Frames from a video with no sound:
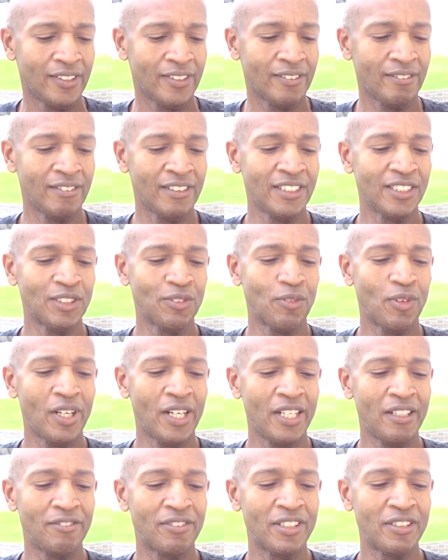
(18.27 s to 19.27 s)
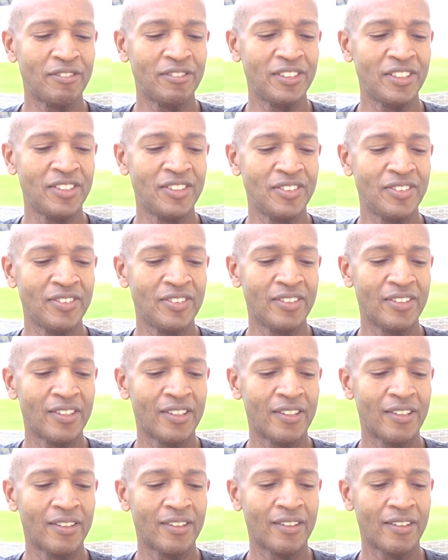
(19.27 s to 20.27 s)
The reason why I've given you
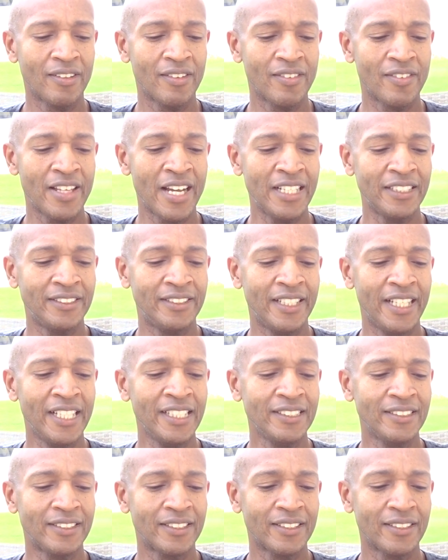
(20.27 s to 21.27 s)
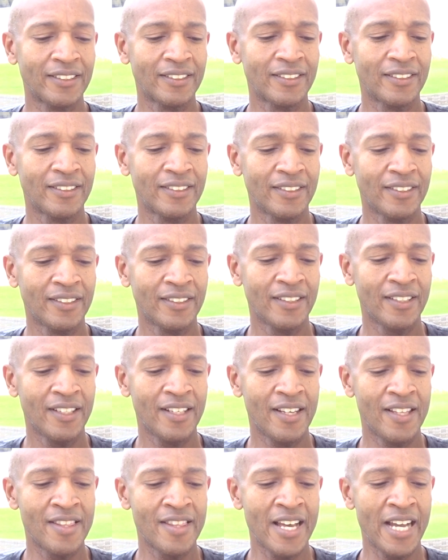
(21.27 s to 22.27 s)
that date
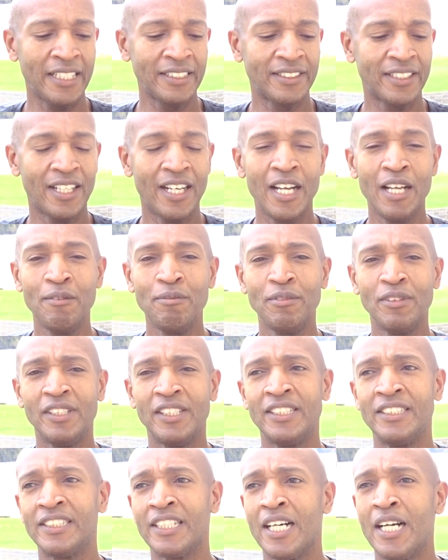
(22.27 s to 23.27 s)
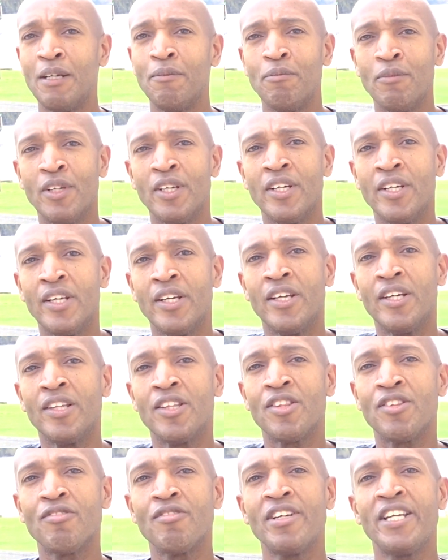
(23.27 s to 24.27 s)
and that time is I'm
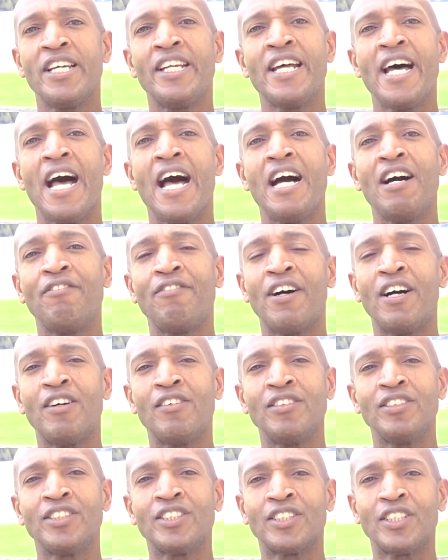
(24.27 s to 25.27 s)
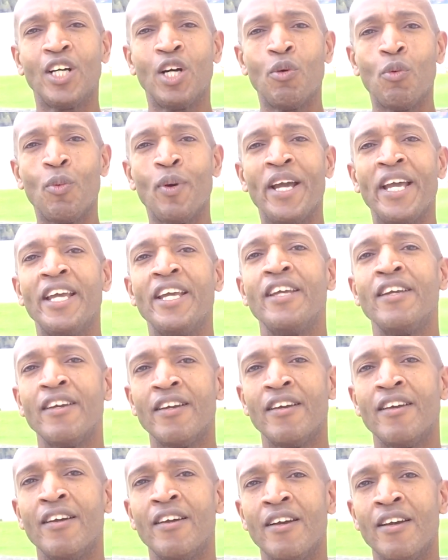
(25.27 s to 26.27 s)
3.5 hours away
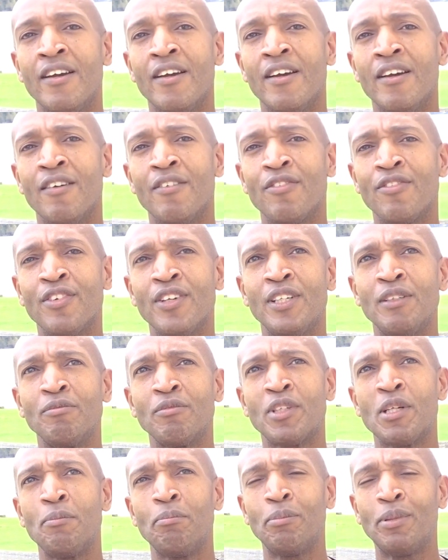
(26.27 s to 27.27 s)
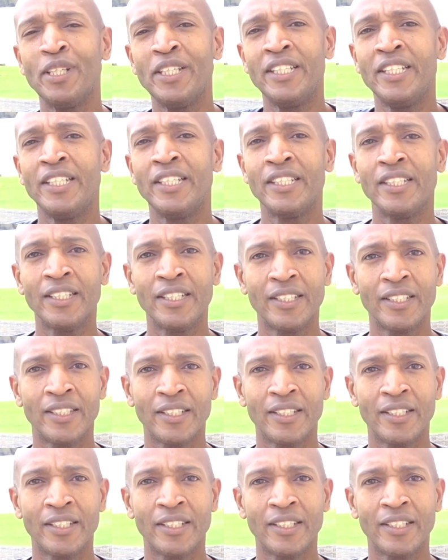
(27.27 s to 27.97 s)
from completing